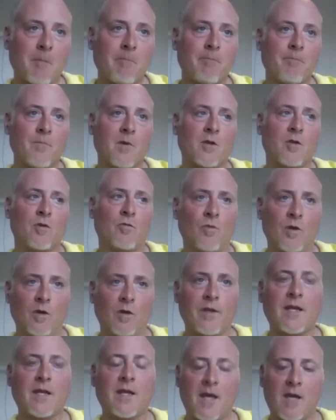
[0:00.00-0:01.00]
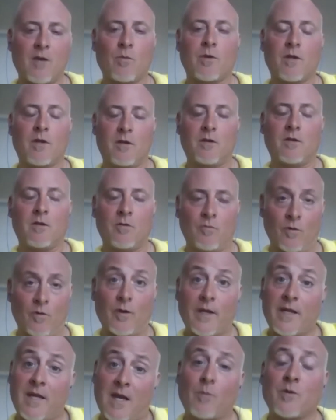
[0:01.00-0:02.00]
you really
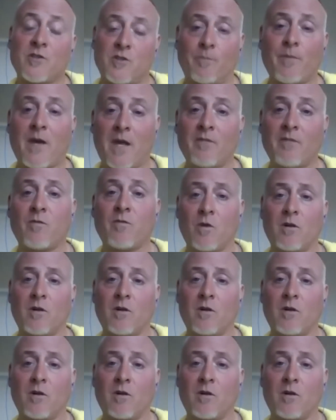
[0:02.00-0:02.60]
get what you pay for.